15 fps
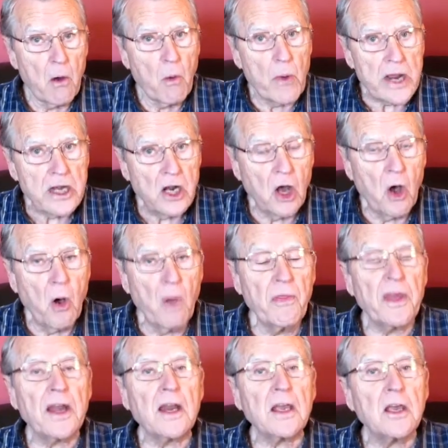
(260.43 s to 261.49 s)
we know
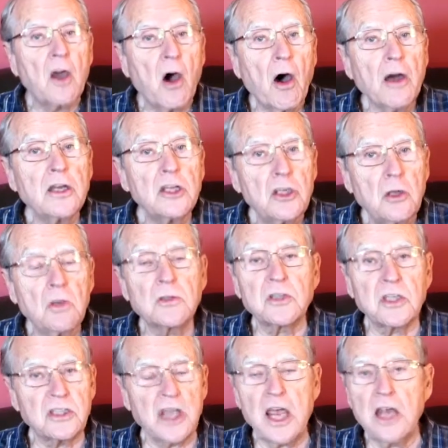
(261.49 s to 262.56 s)
that God
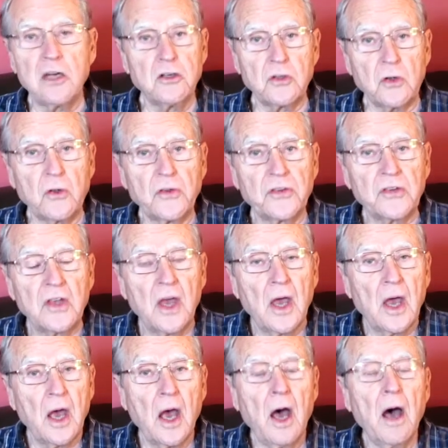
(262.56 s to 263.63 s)
uses angels
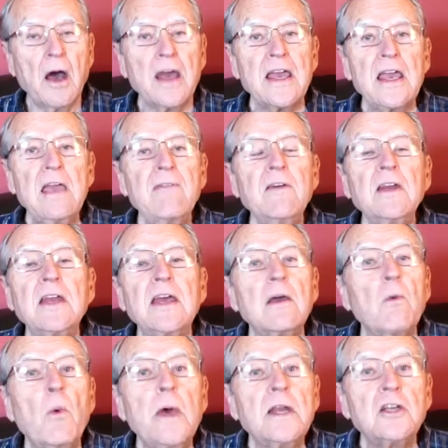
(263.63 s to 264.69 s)
even
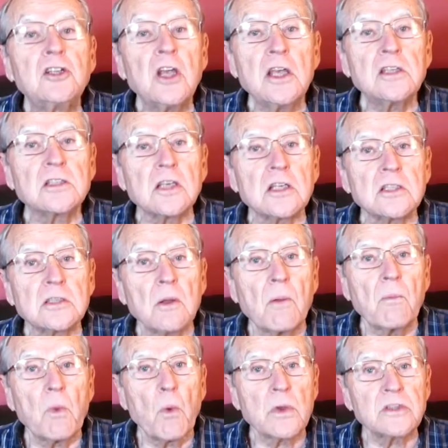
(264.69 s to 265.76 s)
when Jesus
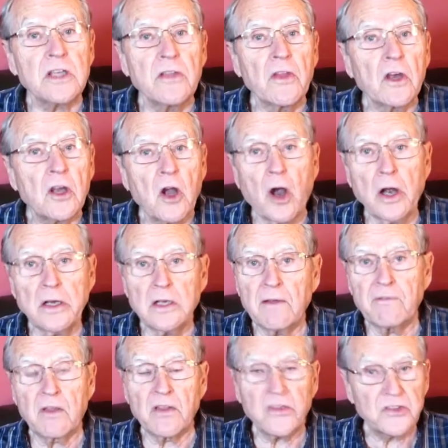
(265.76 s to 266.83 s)
was in the Garden
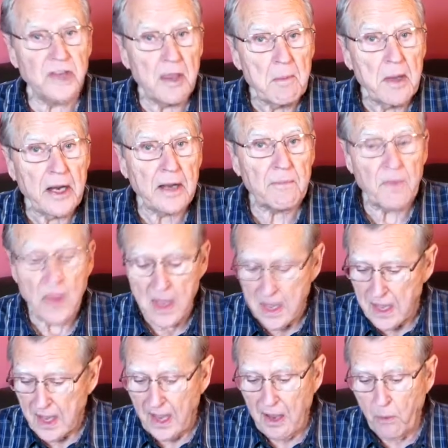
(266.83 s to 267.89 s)
of Gethsemane,
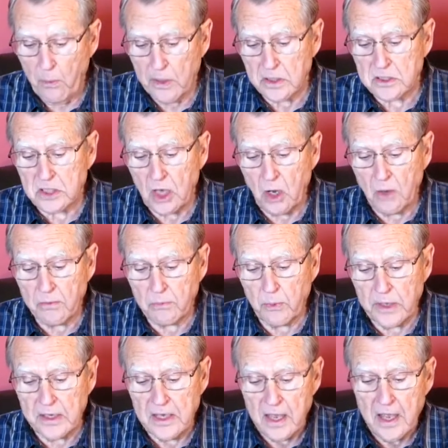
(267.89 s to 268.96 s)
and we're told
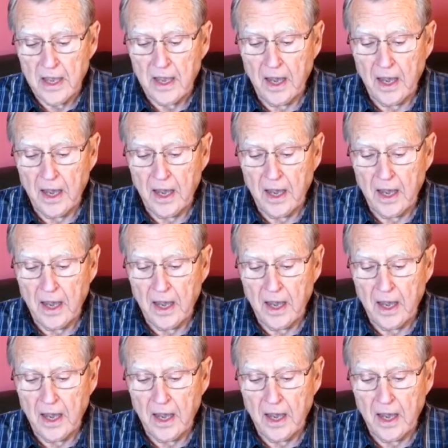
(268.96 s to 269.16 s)
when he